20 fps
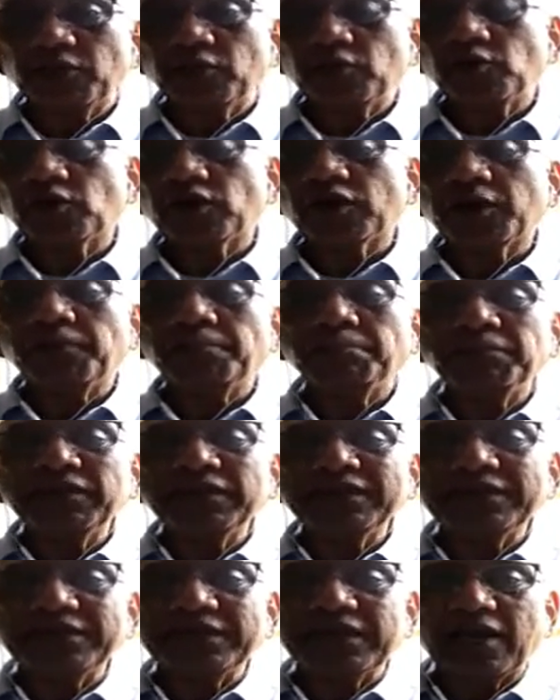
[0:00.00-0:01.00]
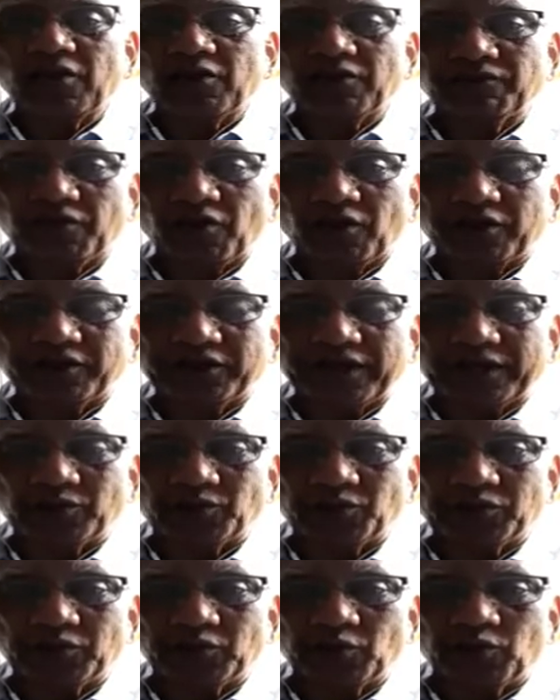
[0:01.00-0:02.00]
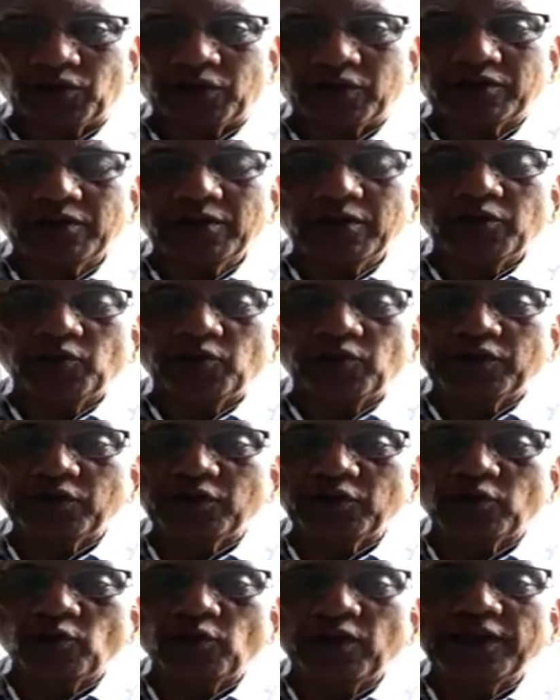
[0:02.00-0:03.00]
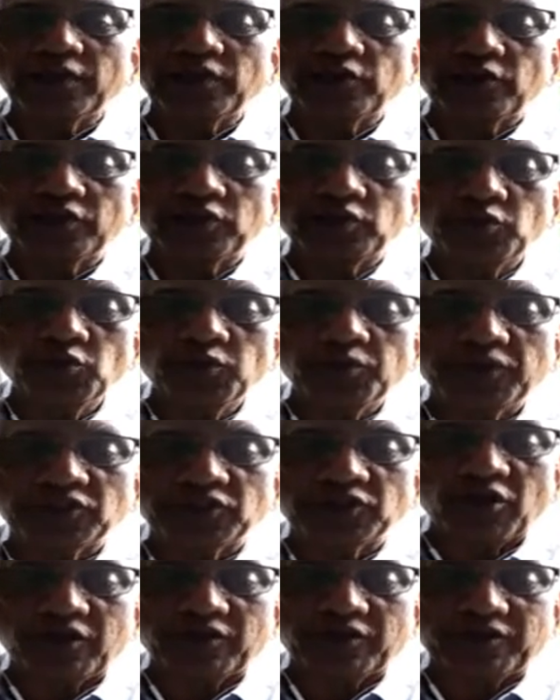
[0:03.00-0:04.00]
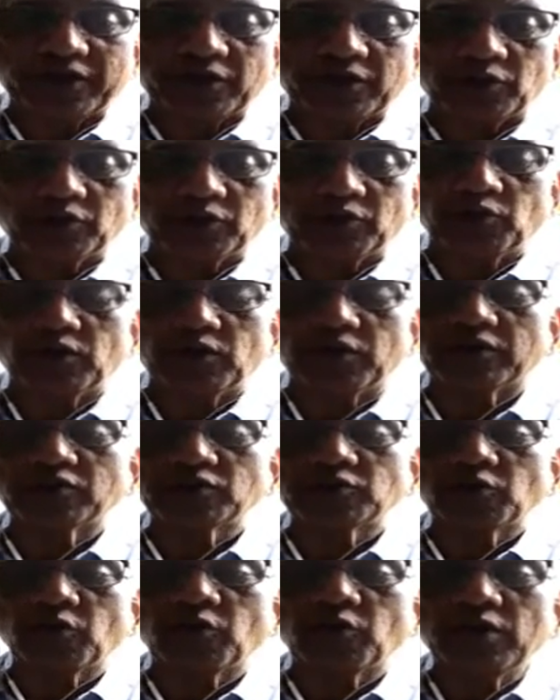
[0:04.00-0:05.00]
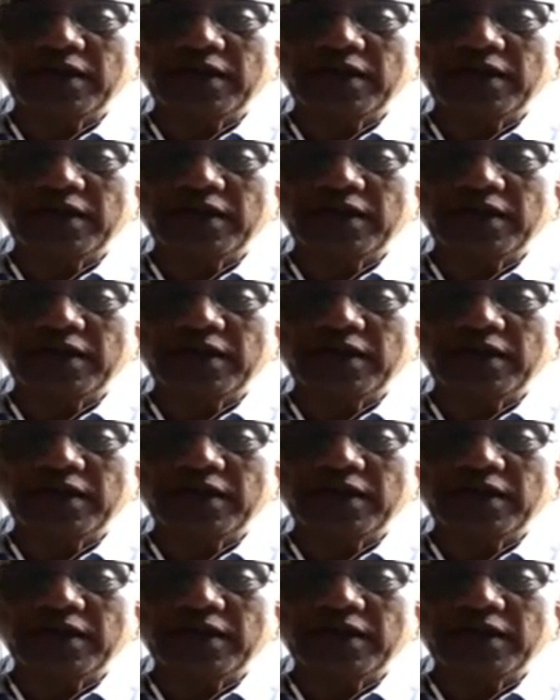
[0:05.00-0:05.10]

you're completely out of contact with the world. When you're awake, you're in too much contact with the world. So